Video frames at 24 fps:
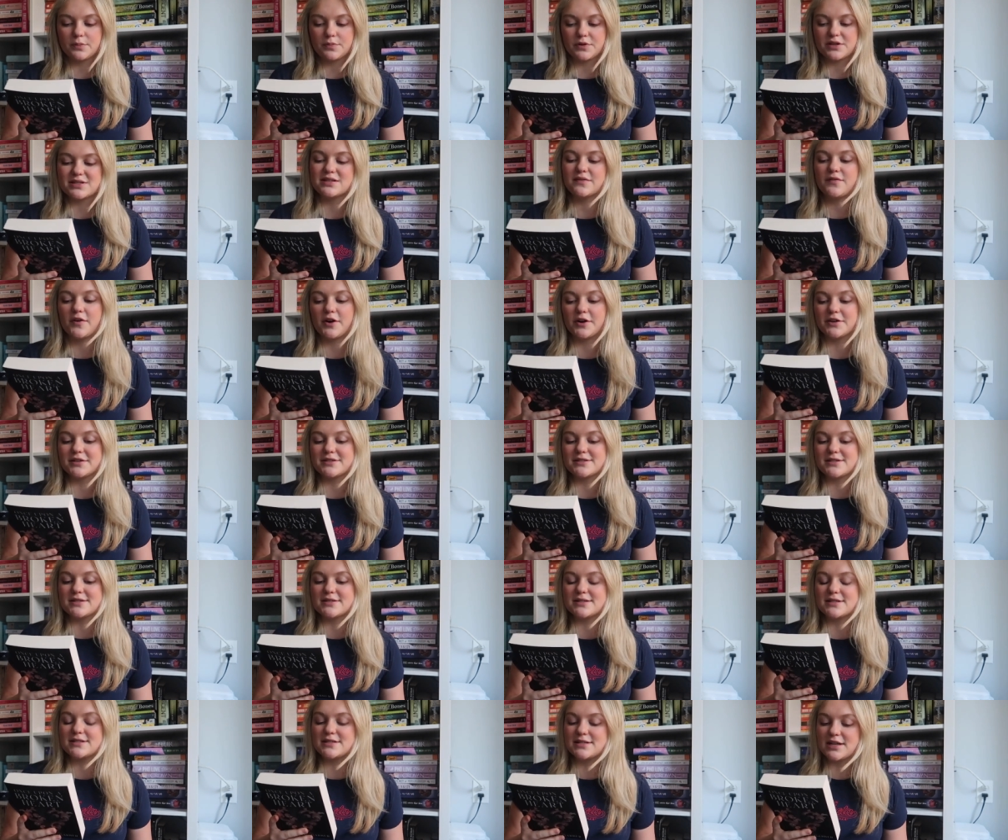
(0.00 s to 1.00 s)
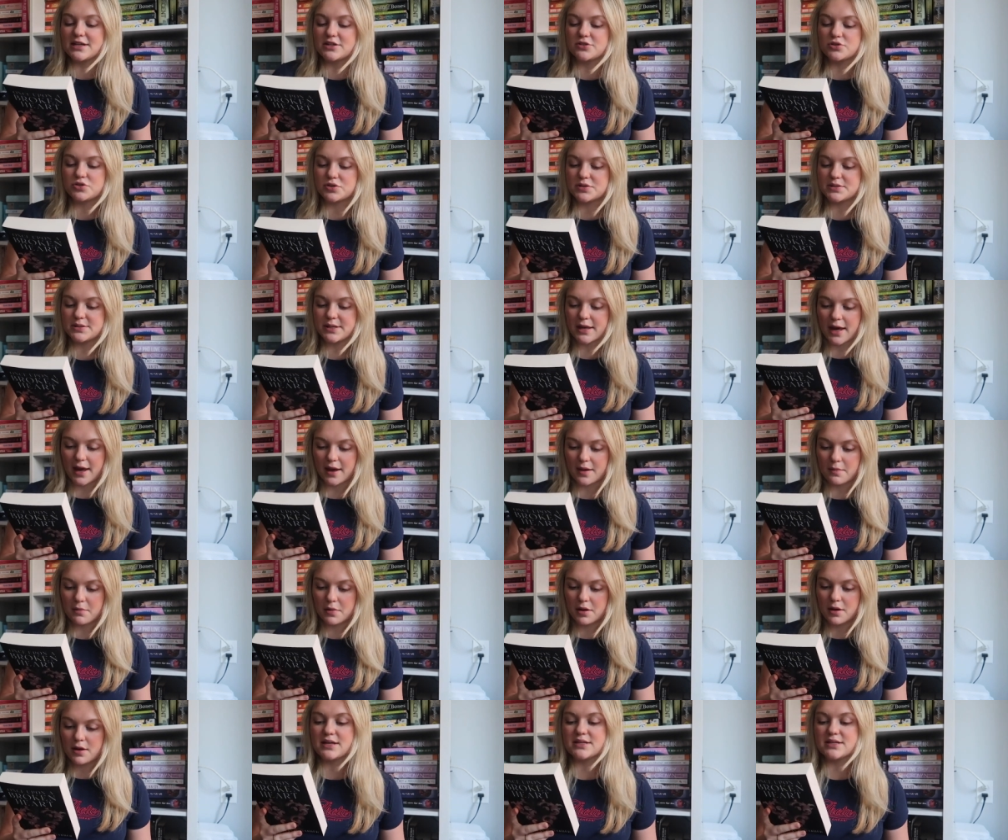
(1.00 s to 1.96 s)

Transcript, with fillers: Prince of Hearts is a dangerous game.